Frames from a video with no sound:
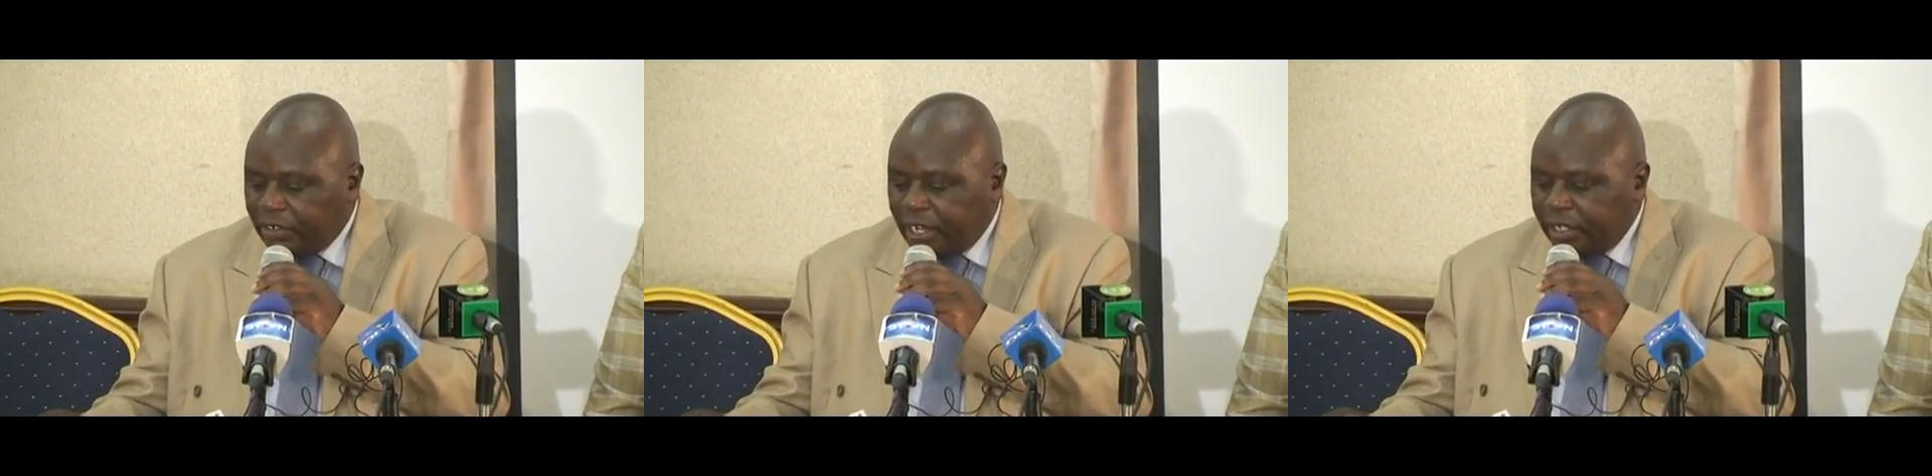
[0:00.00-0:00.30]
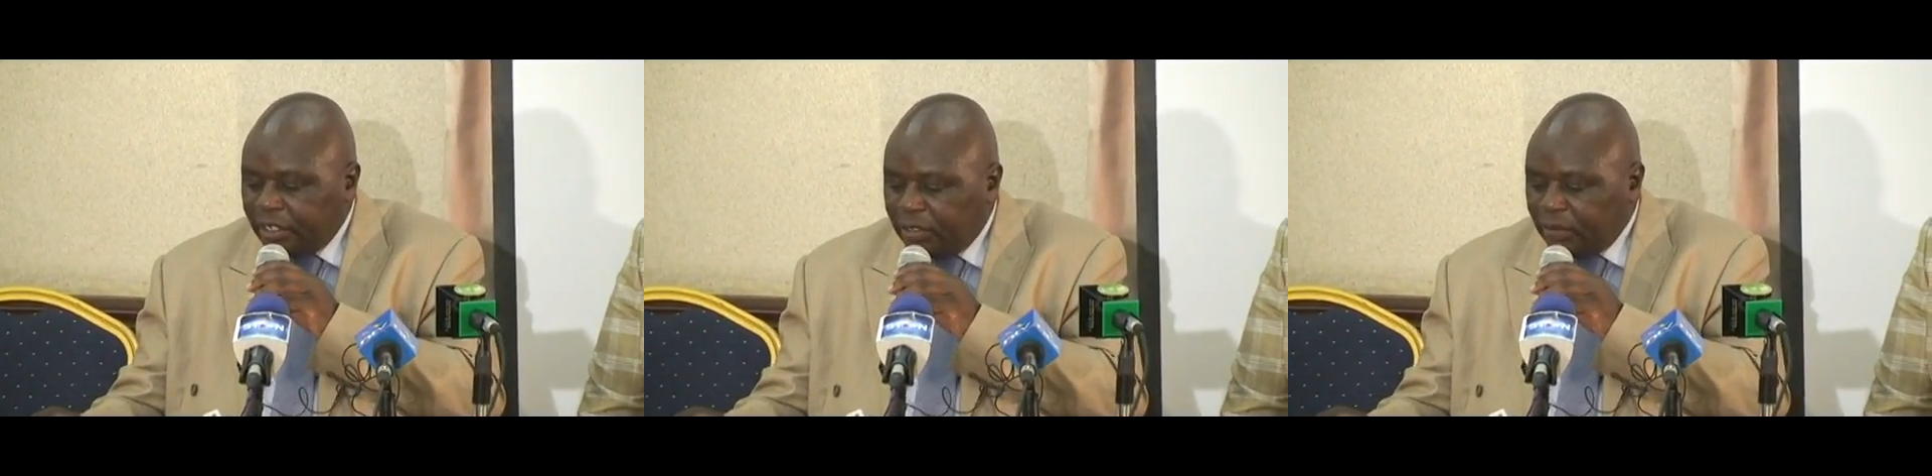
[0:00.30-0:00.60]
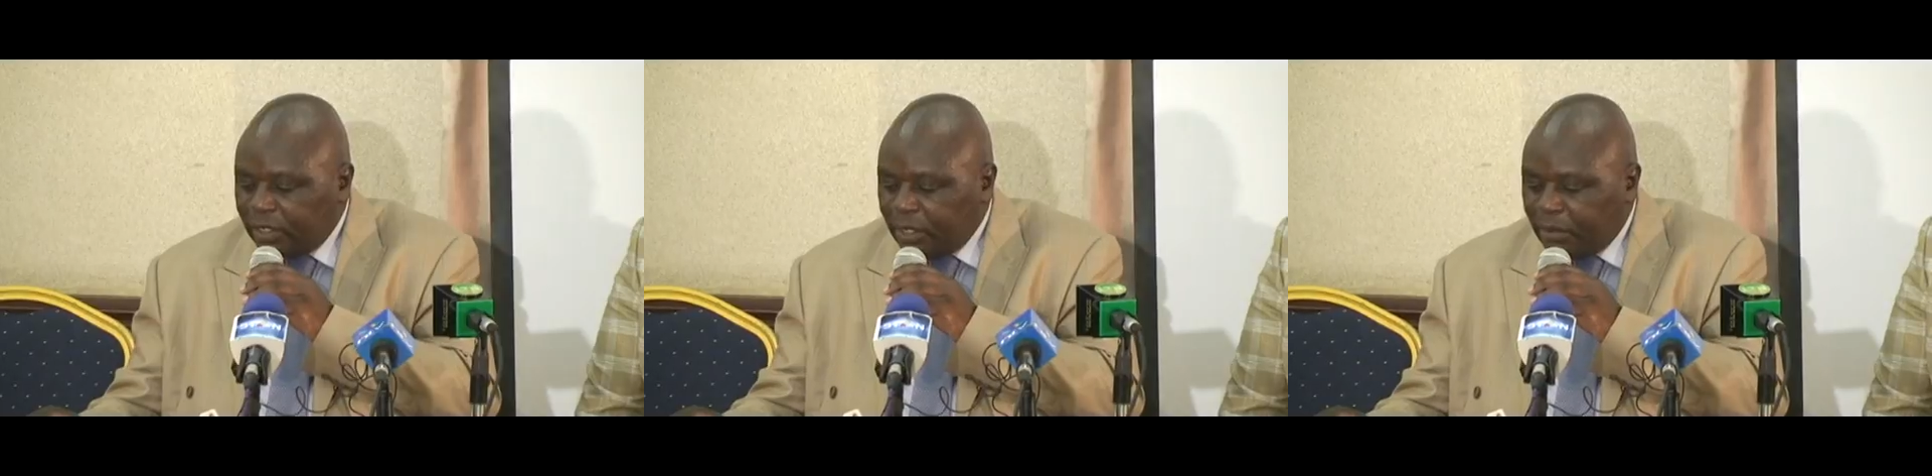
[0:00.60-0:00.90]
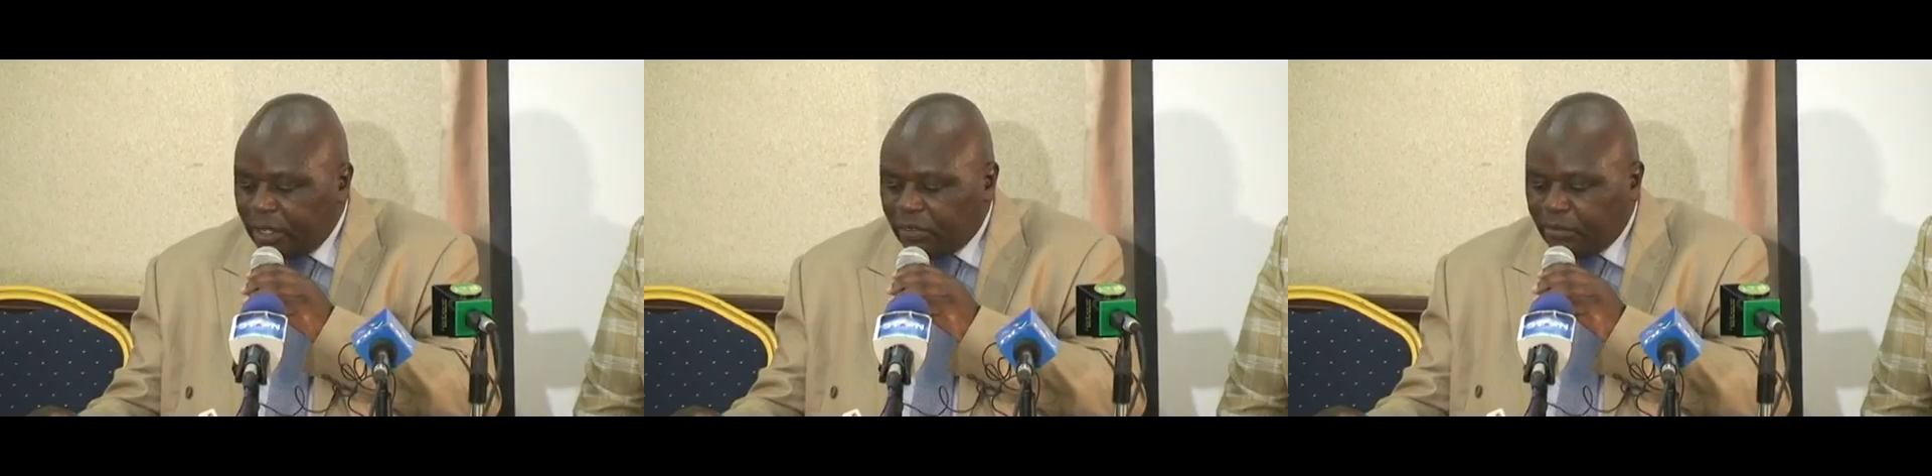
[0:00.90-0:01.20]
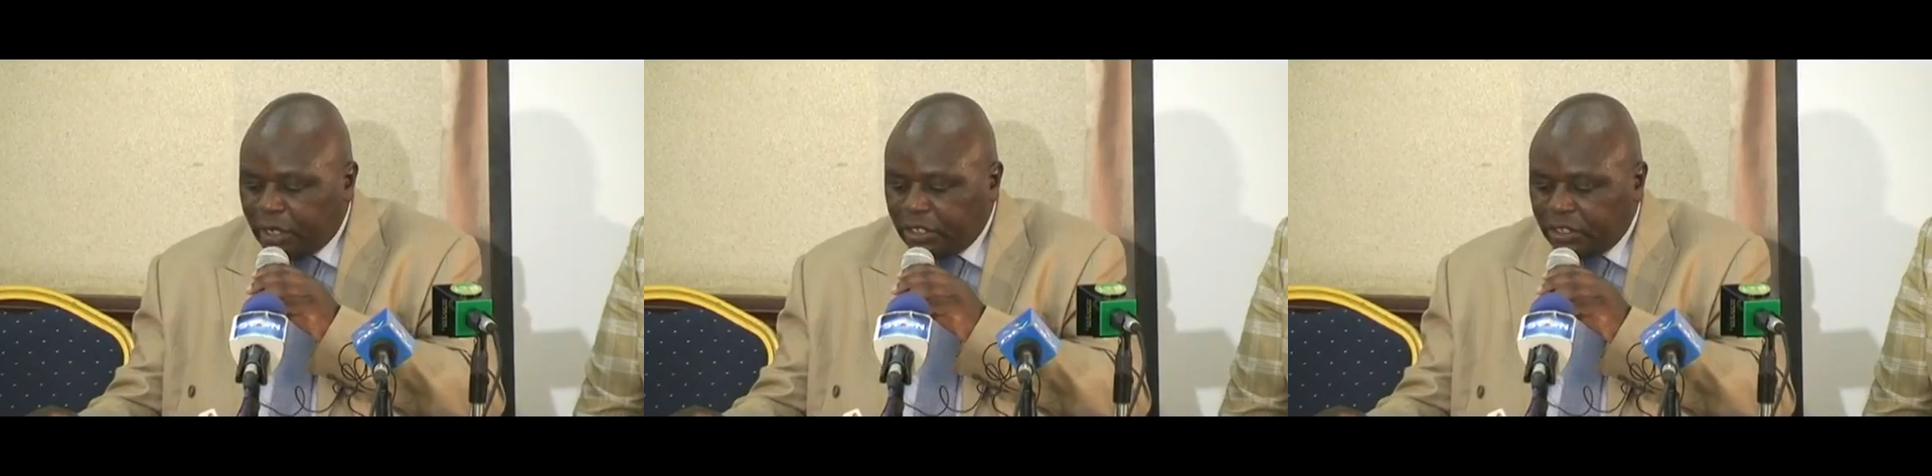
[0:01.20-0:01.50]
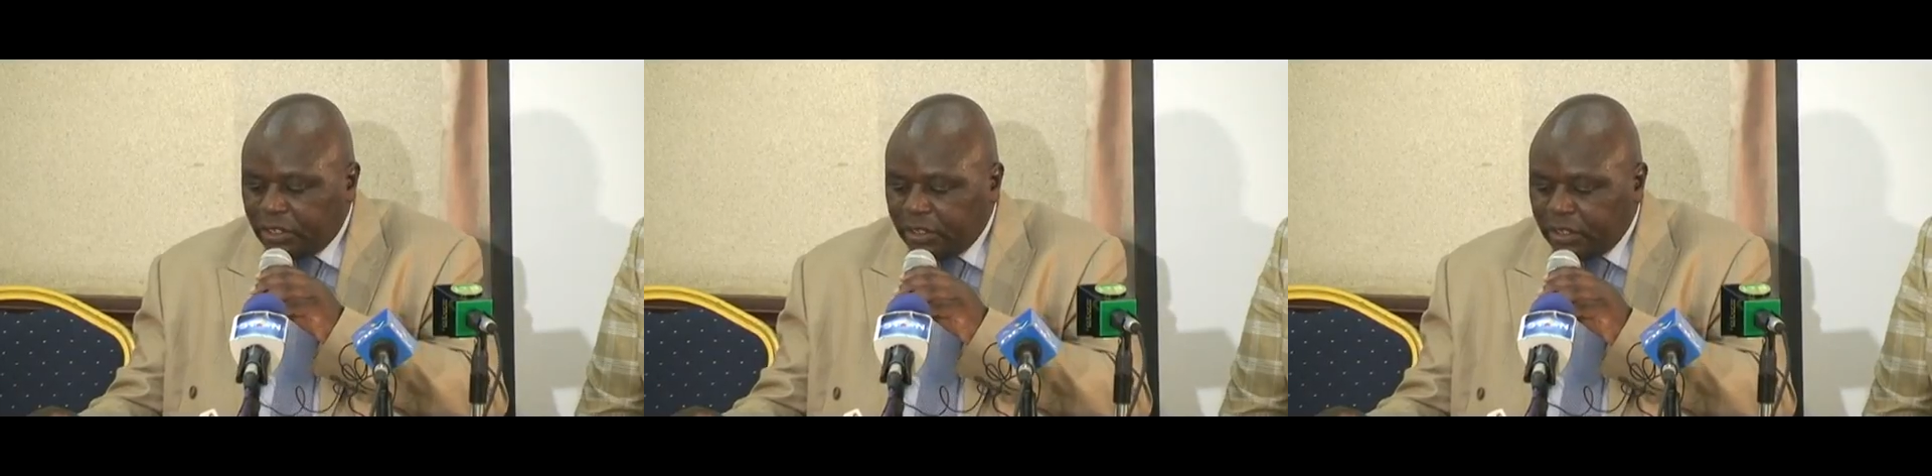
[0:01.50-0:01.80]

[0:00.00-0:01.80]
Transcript: dry during the month of March,